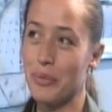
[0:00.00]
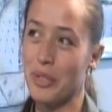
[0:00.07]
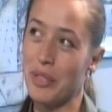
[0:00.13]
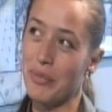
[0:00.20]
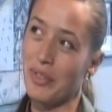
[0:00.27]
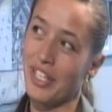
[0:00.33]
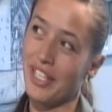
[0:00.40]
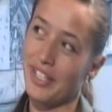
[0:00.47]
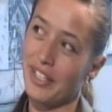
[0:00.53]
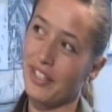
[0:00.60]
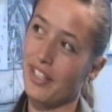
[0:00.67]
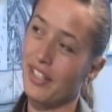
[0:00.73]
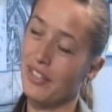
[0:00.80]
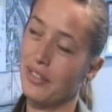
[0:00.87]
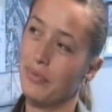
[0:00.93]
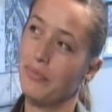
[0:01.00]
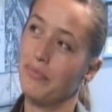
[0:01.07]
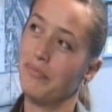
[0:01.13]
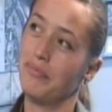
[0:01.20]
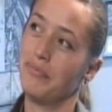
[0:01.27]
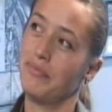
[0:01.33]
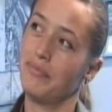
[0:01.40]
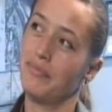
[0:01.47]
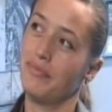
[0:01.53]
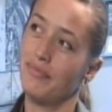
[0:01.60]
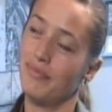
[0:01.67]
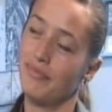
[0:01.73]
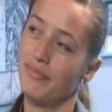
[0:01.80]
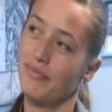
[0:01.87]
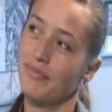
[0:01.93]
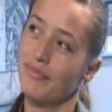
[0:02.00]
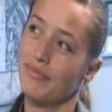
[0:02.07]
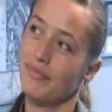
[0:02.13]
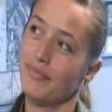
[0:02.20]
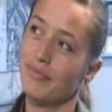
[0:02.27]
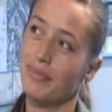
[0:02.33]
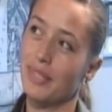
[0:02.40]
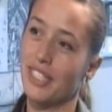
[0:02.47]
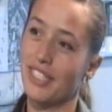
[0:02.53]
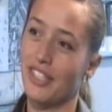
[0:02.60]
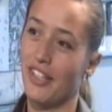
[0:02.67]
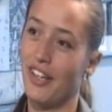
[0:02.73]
maybe um, Mr.